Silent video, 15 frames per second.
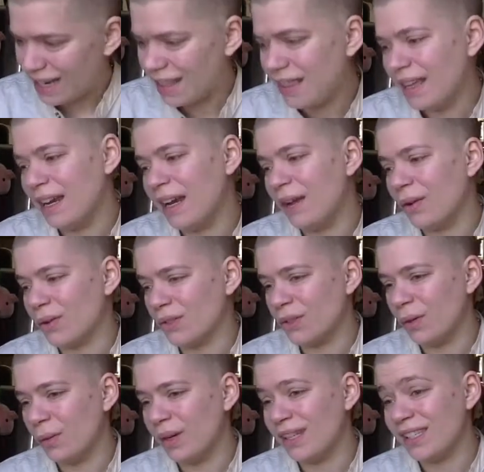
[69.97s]
And then I
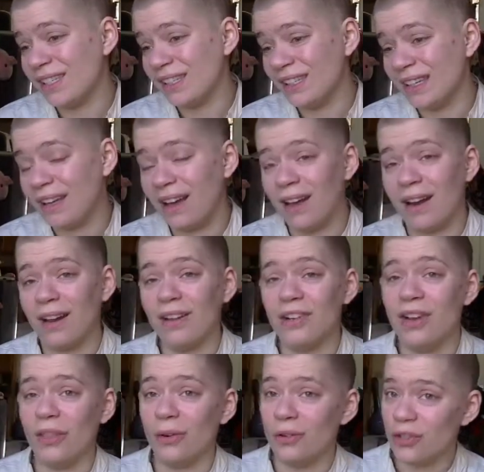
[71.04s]
also recently got
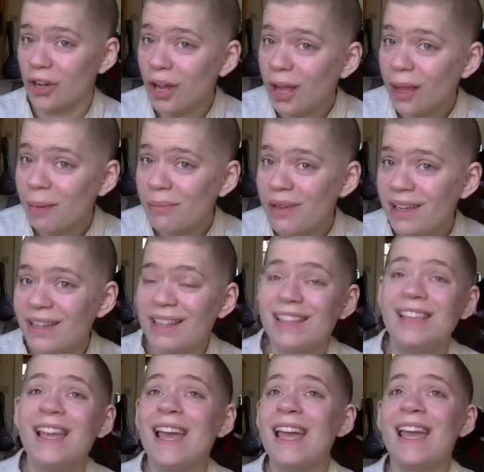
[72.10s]
another job,
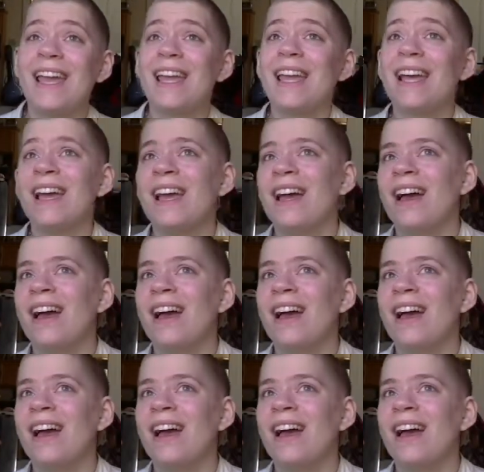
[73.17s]
yay.